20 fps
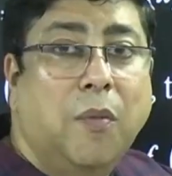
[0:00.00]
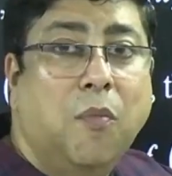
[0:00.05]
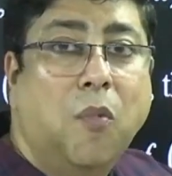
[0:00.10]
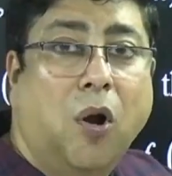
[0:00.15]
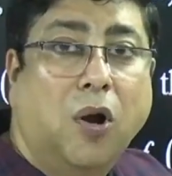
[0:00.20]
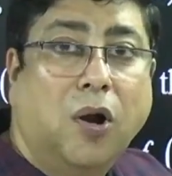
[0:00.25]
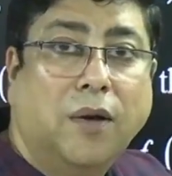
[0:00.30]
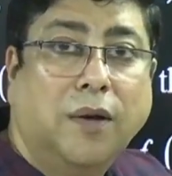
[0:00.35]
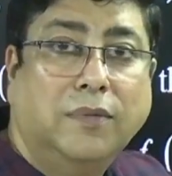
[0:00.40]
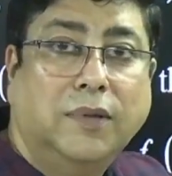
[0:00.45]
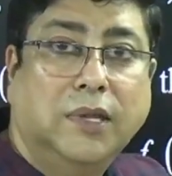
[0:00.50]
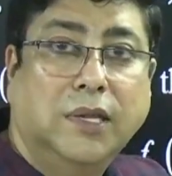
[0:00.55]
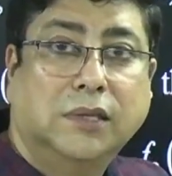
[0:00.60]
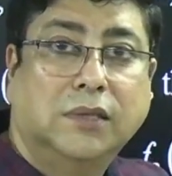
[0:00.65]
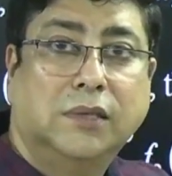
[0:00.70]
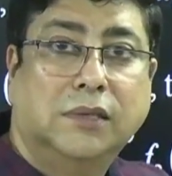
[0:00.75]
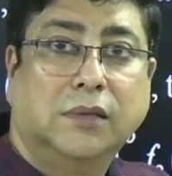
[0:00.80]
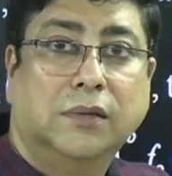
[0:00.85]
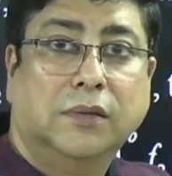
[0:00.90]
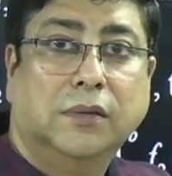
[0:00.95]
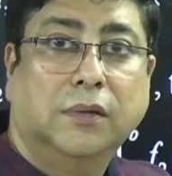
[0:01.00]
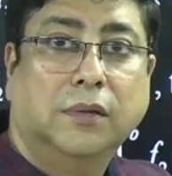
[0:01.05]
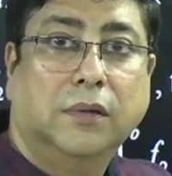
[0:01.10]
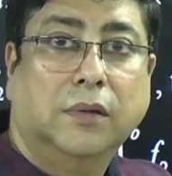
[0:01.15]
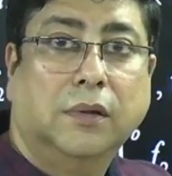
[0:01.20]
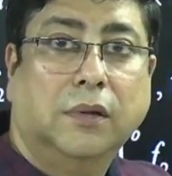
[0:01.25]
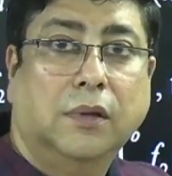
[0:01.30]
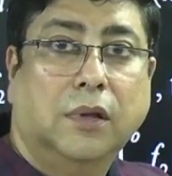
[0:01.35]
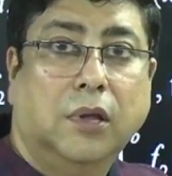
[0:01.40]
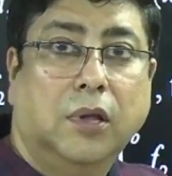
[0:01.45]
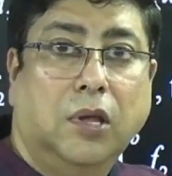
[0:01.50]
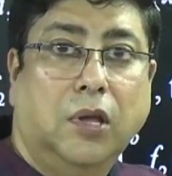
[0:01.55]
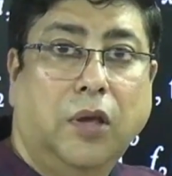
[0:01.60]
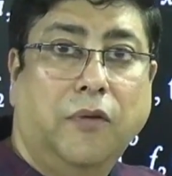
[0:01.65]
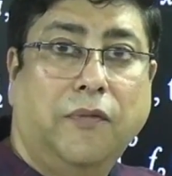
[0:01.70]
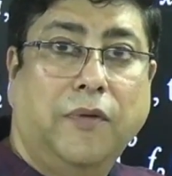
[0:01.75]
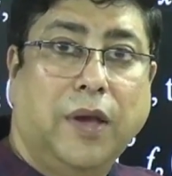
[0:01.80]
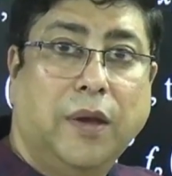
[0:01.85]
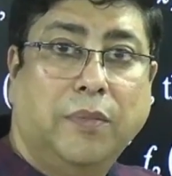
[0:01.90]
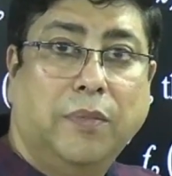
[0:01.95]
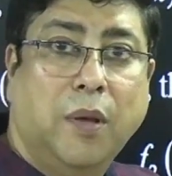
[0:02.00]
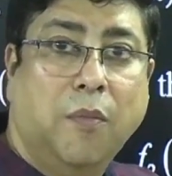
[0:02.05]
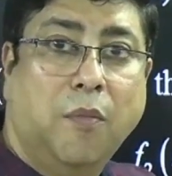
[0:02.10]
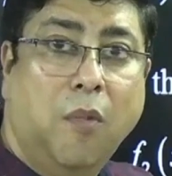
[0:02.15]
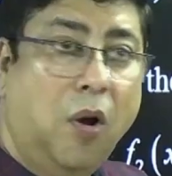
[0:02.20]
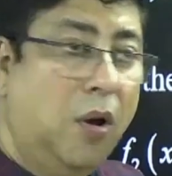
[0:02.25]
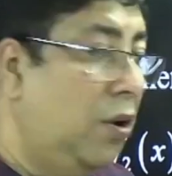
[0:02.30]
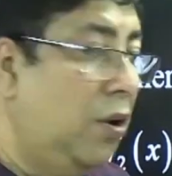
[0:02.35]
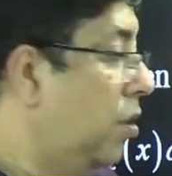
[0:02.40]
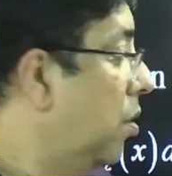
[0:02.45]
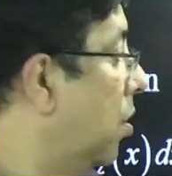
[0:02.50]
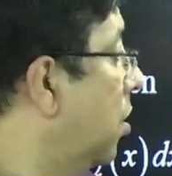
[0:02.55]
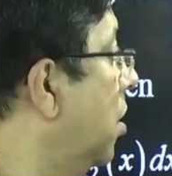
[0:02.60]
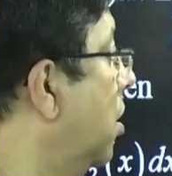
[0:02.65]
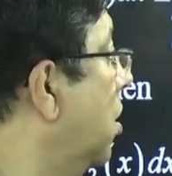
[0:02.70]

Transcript: the mod of this, if we give the mod,